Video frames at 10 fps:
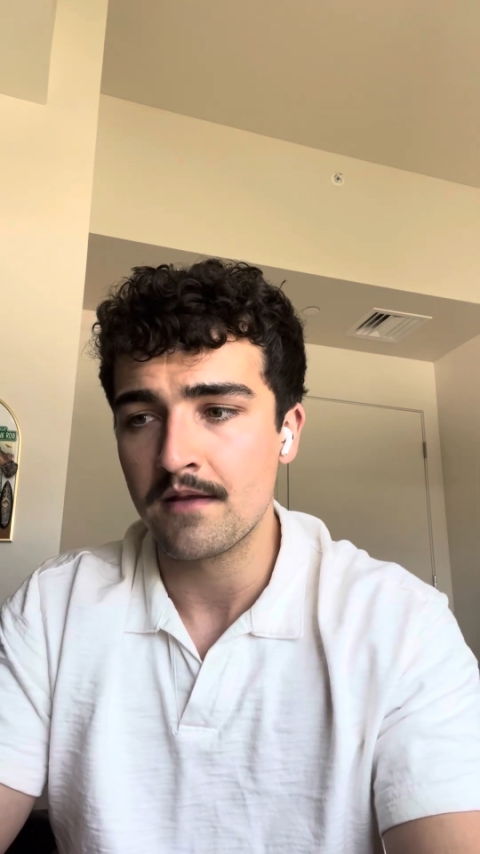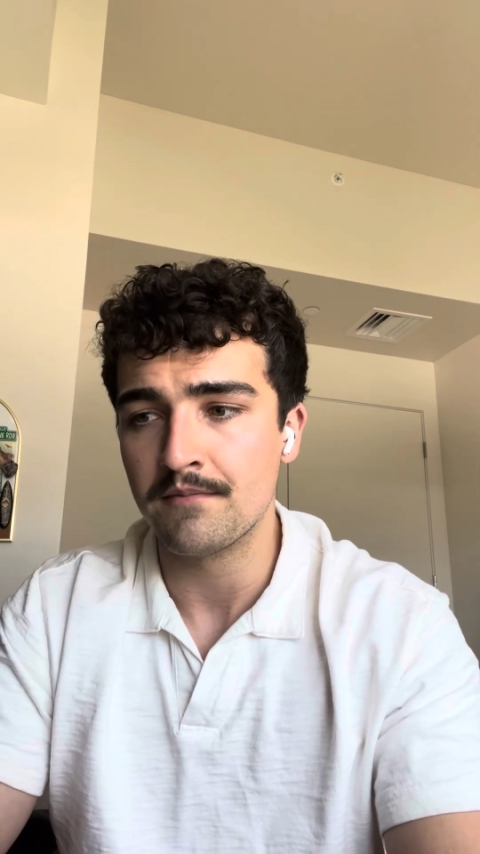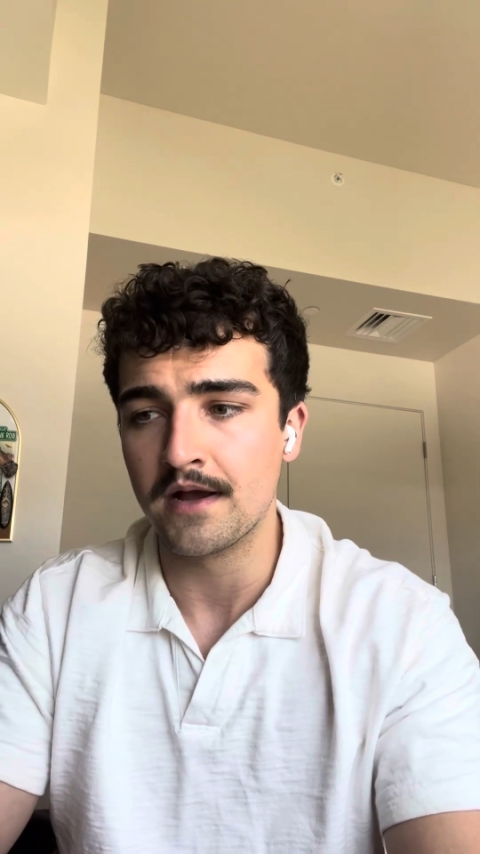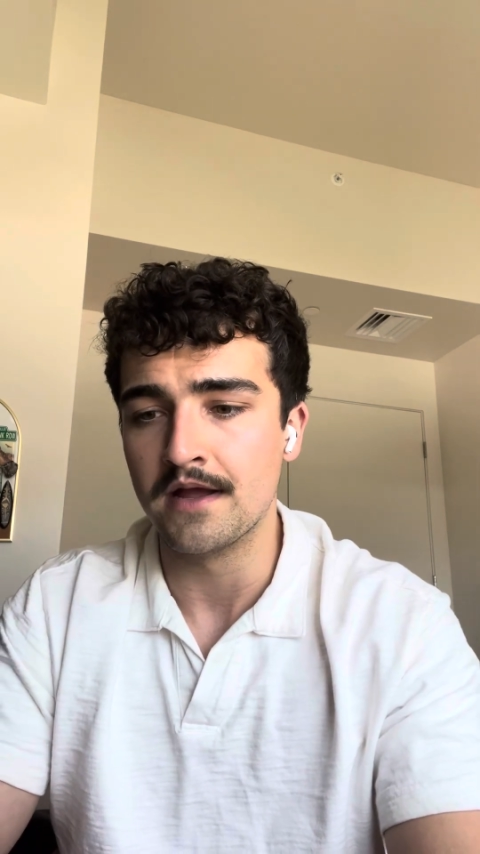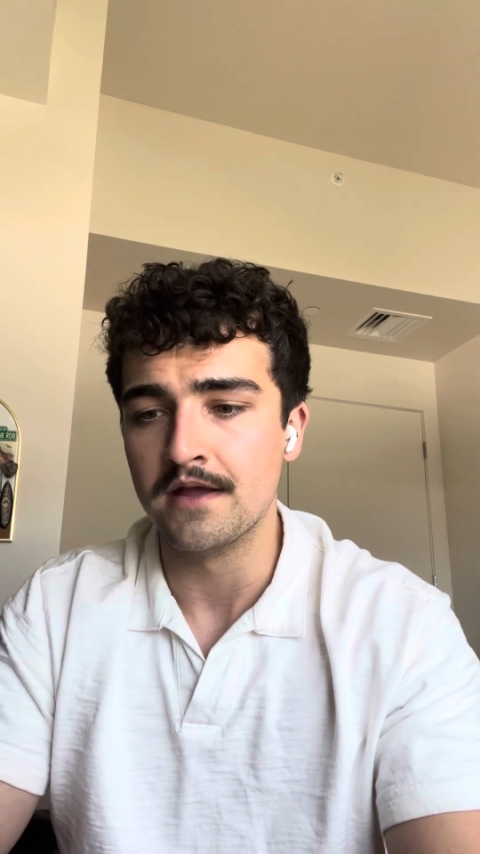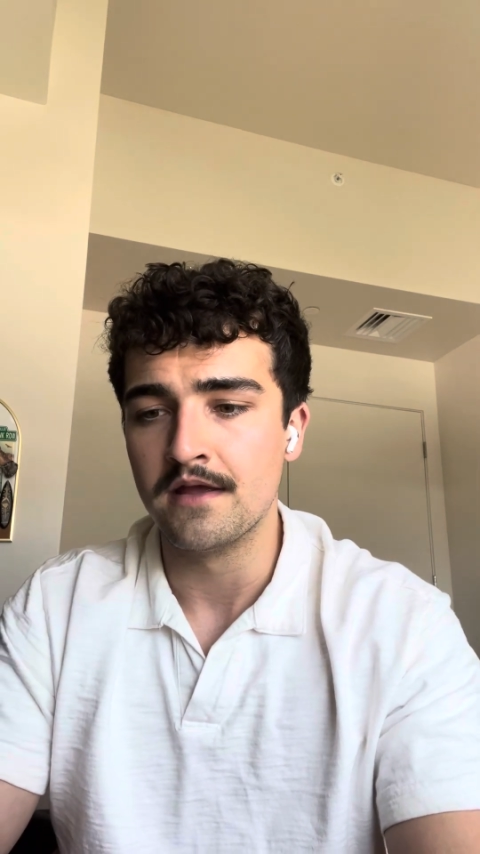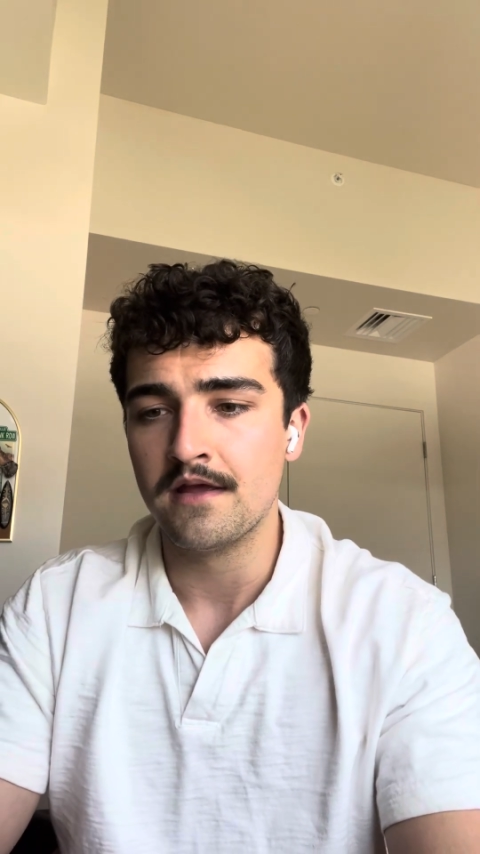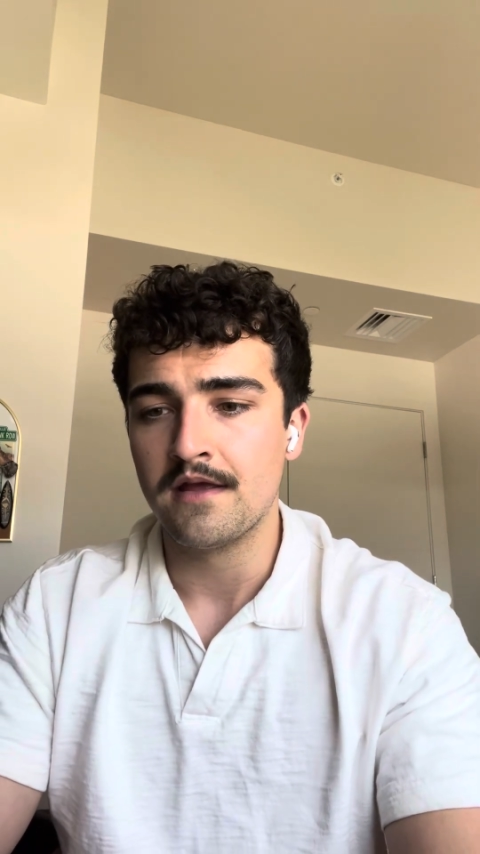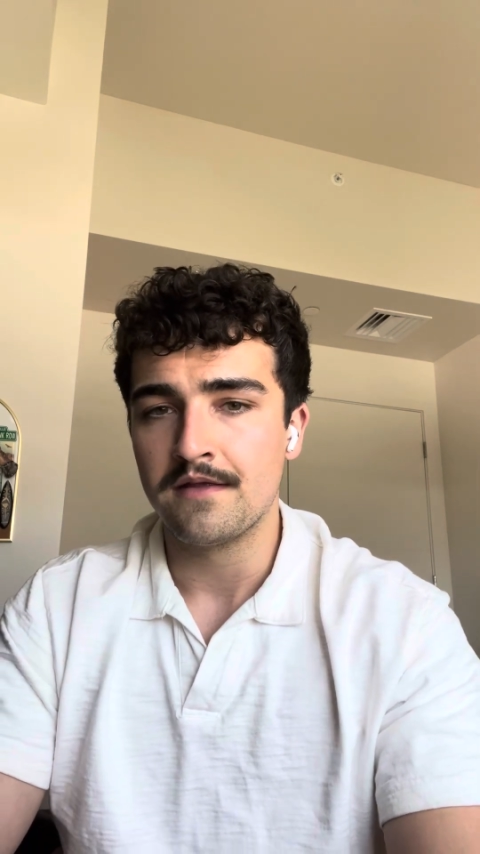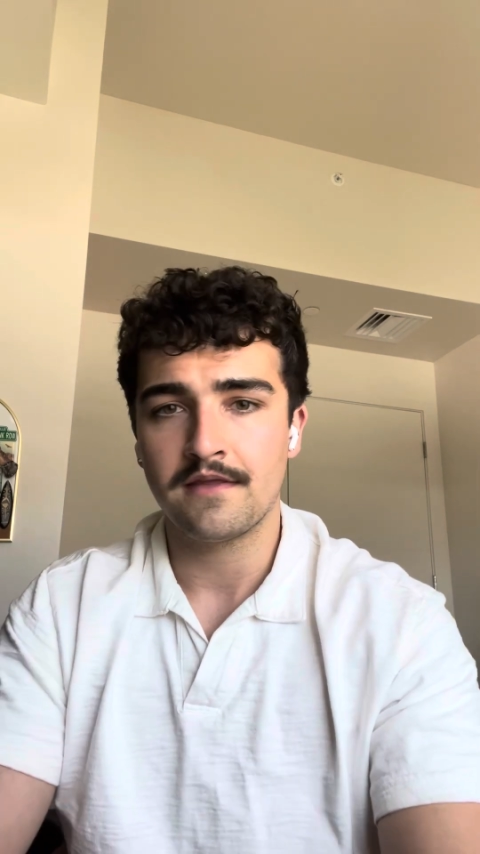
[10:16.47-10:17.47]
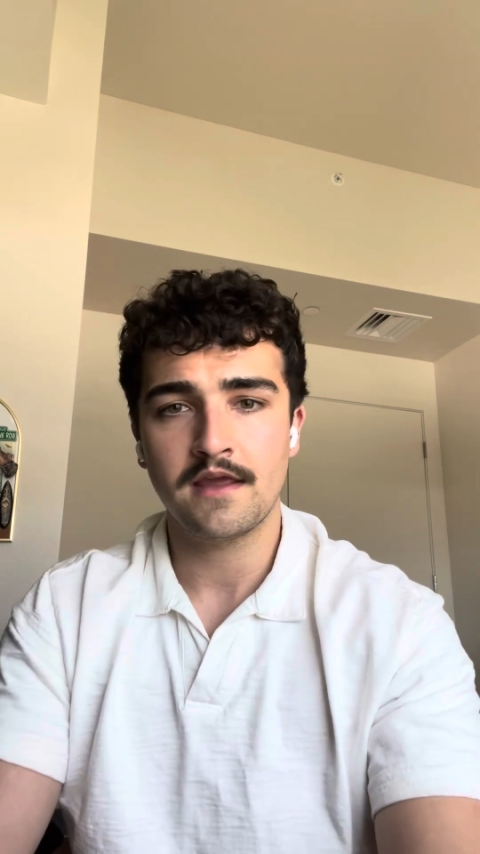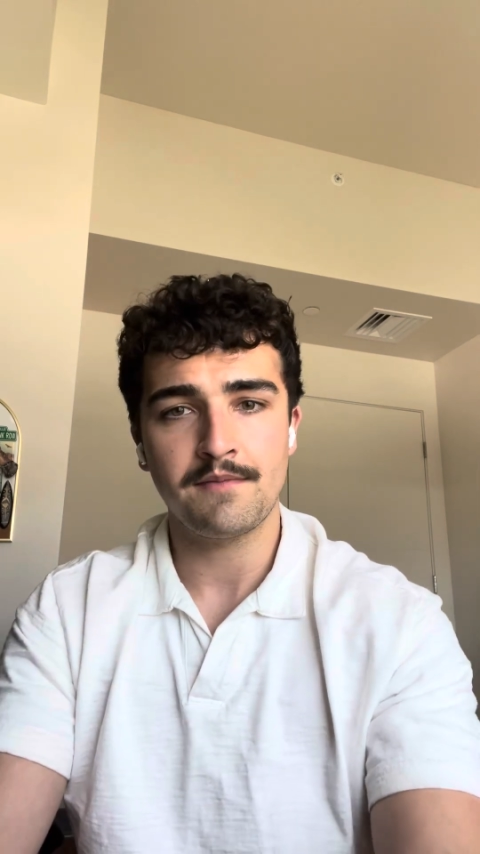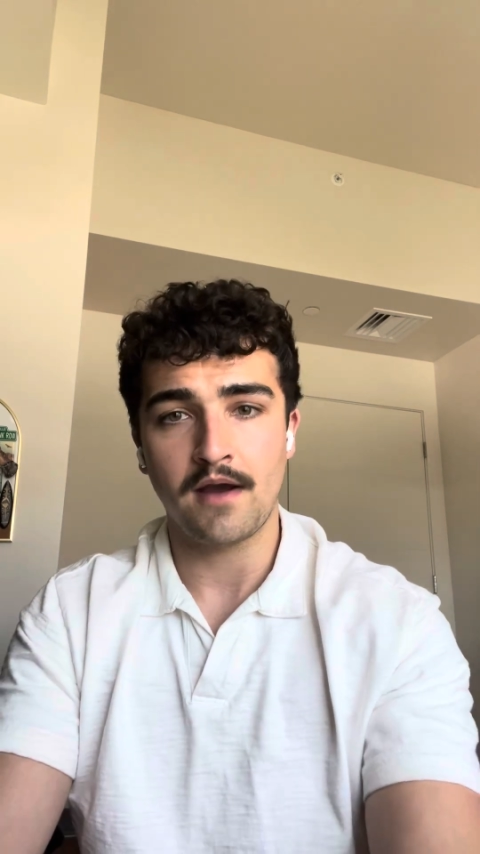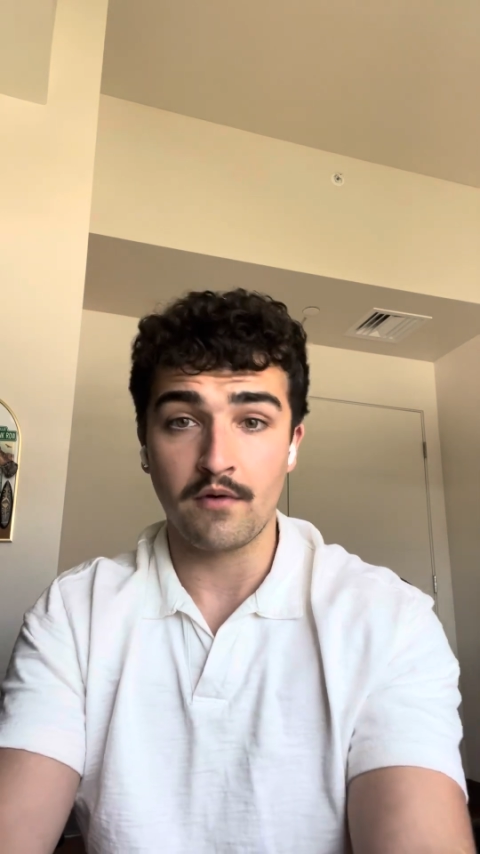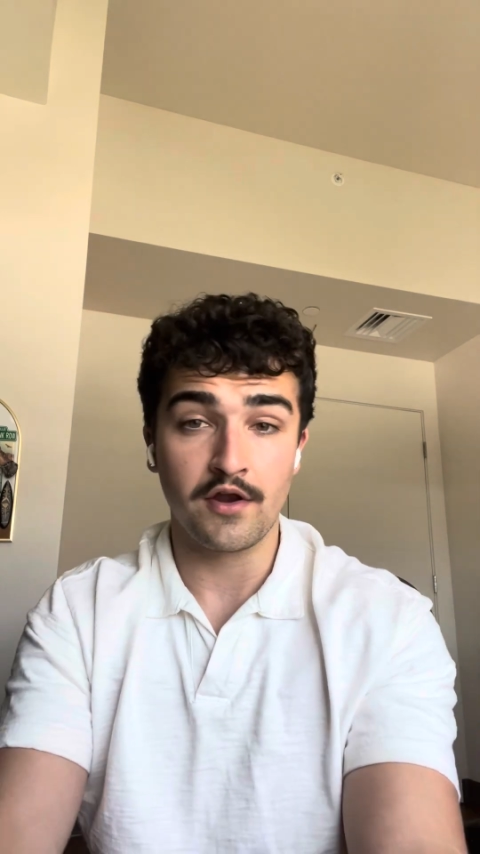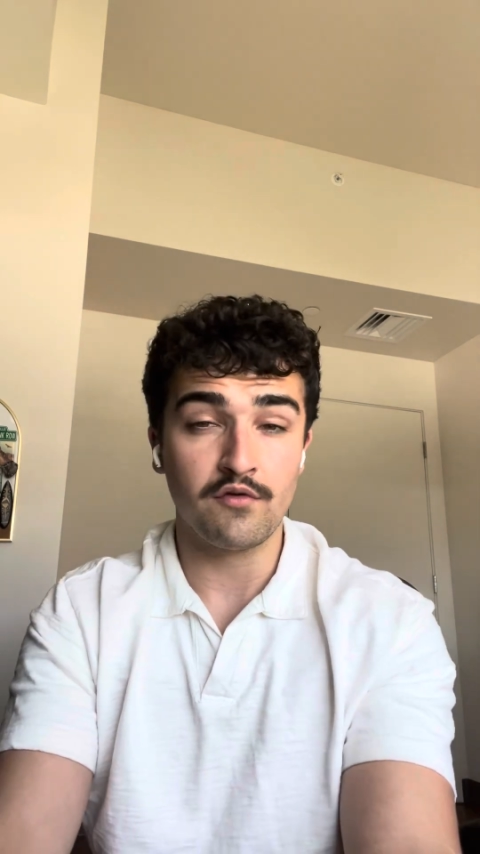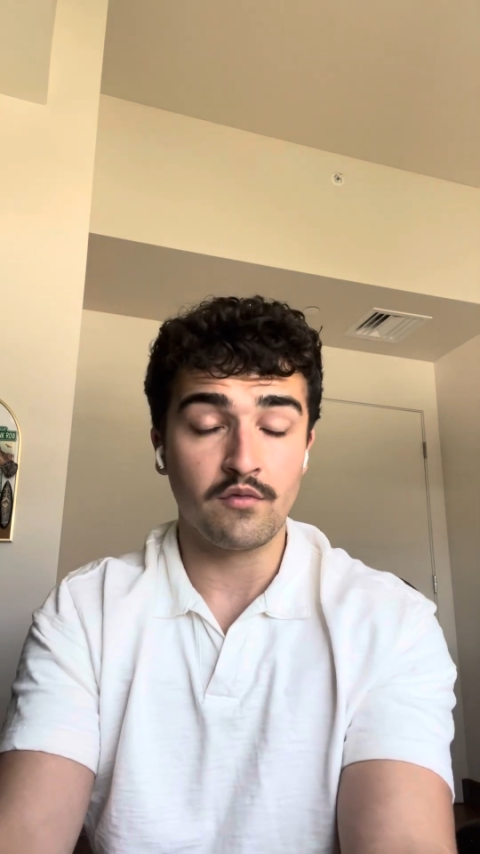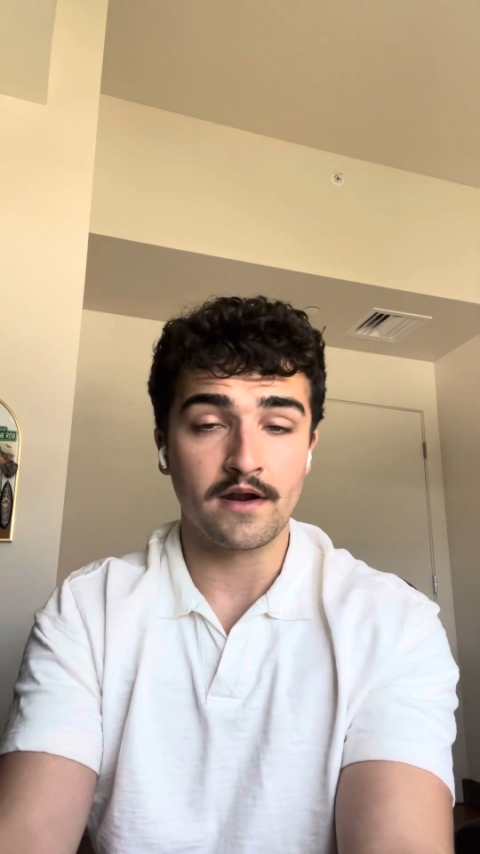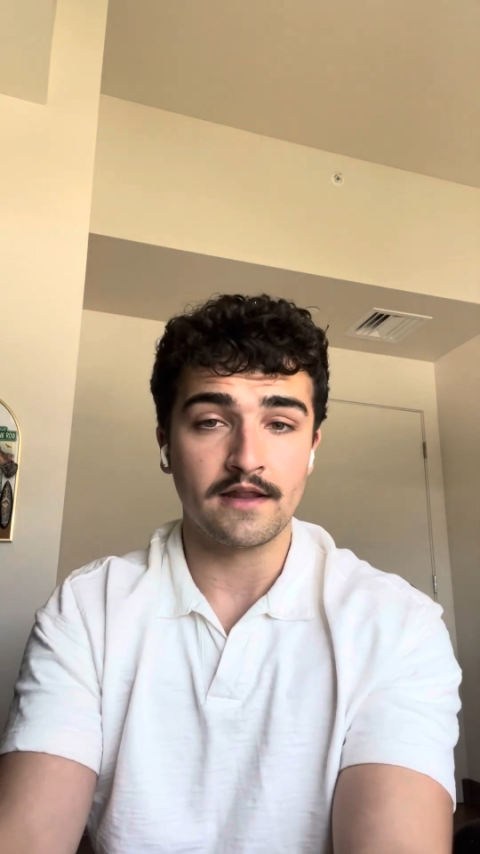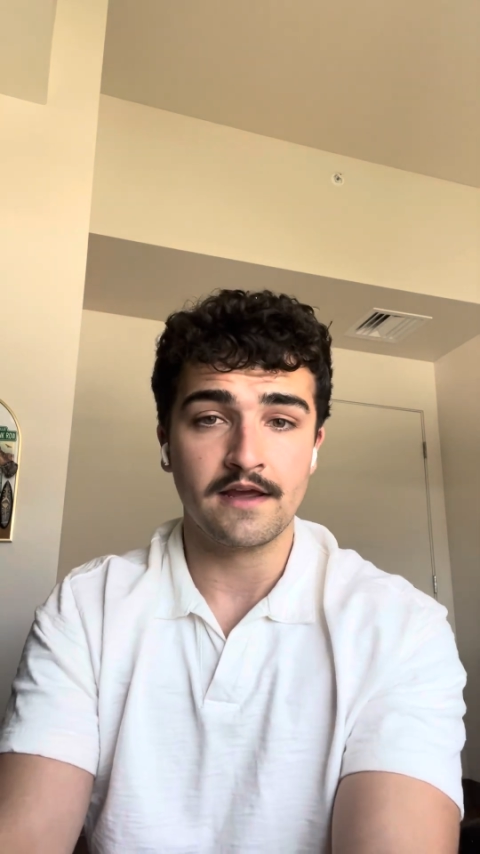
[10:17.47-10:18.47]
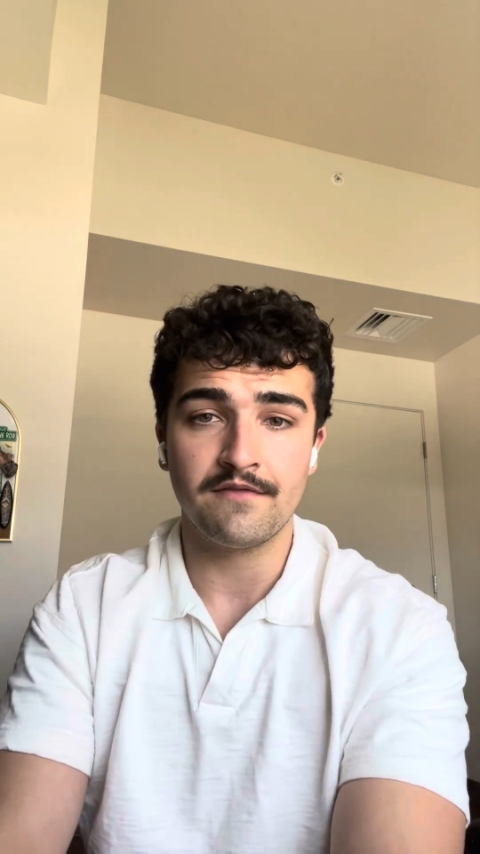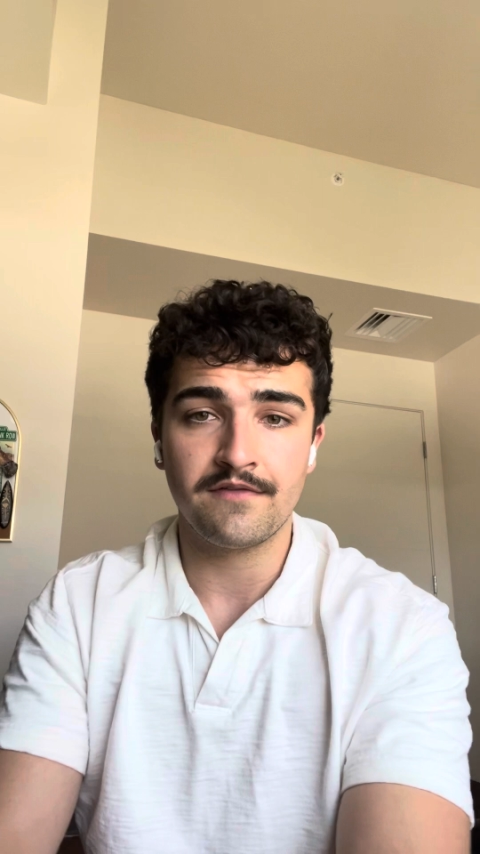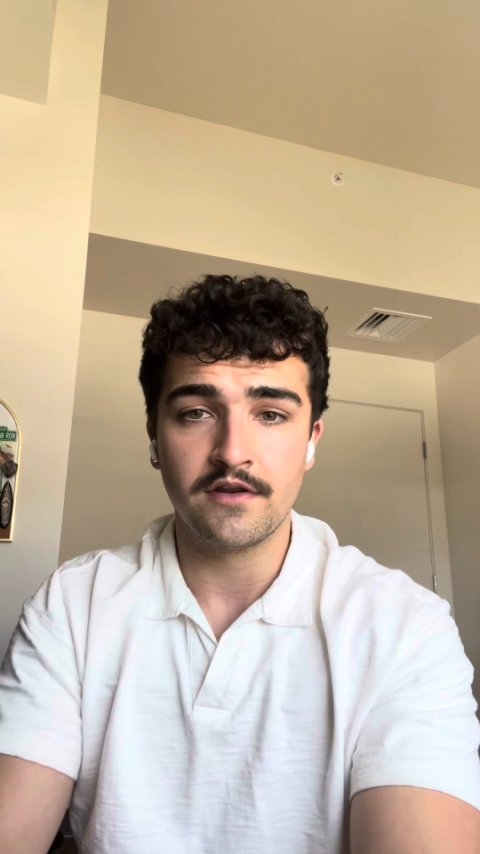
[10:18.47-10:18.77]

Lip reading: But think about where you'd want to live,